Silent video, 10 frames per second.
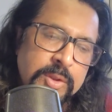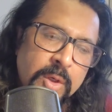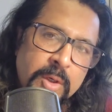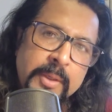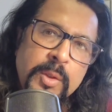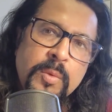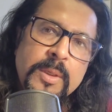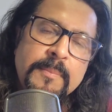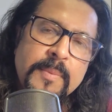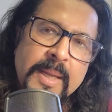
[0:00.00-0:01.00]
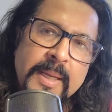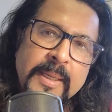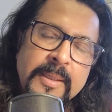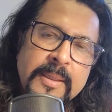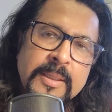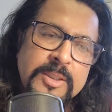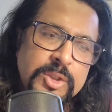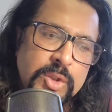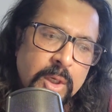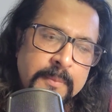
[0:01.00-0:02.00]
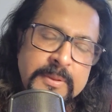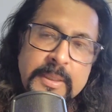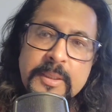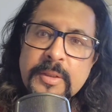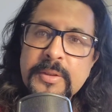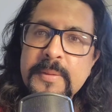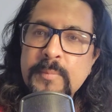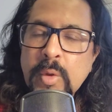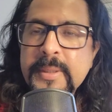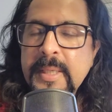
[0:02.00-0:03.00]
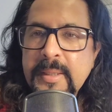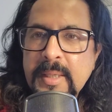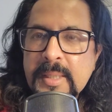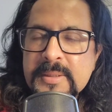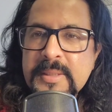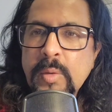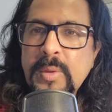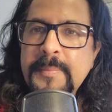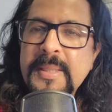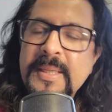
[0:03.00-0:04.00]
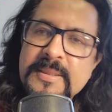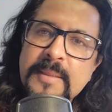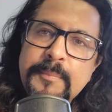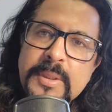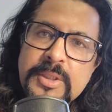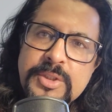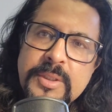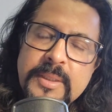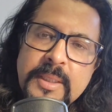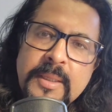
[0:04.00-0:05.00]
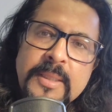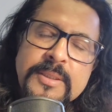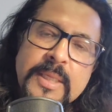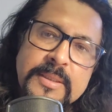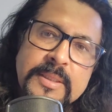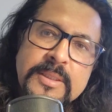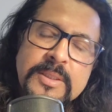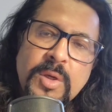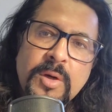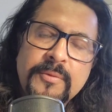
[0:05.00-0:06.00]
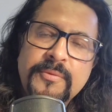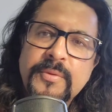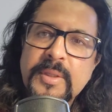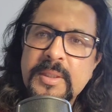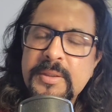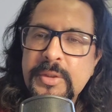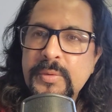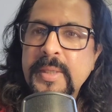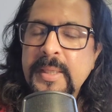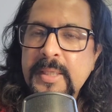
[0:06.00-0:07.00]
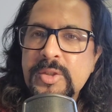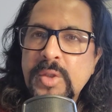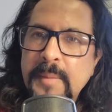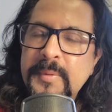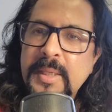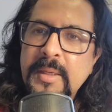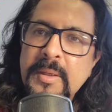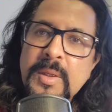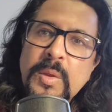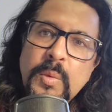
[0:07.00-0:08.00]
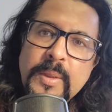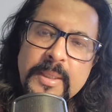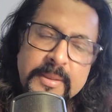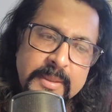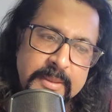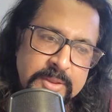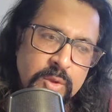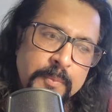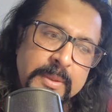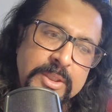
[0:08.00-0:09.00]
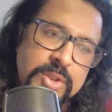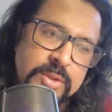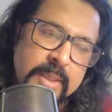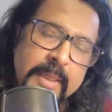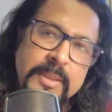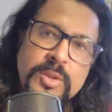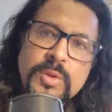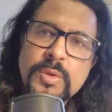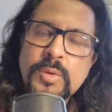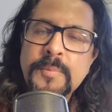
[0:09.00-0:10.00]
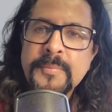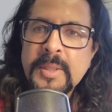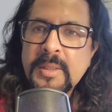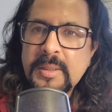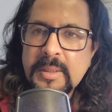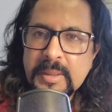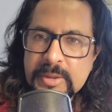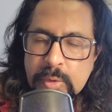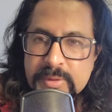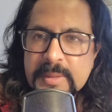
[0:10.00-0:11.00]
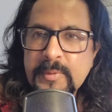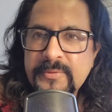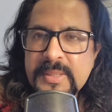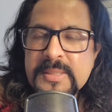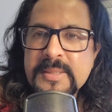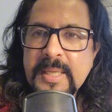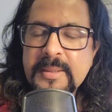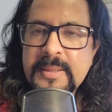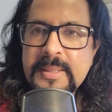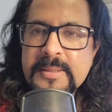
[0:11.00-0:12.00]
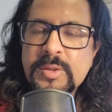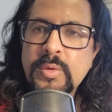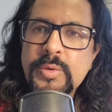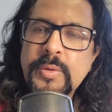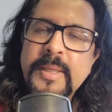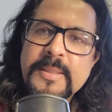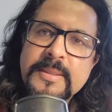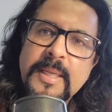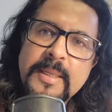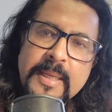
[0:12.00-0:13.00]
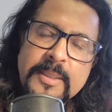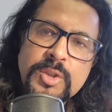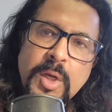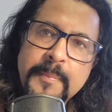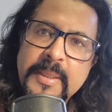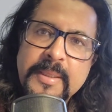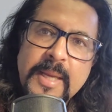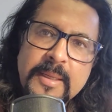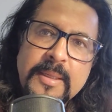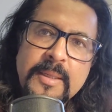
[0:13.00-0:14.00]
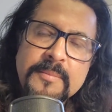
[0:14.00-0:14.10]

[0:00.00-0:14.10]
or you will apply jobs in remote areas, there will be less competition there, and chances of you getting a job there will increase. So please try to use some of these techniques so you guys can land a job in Canada.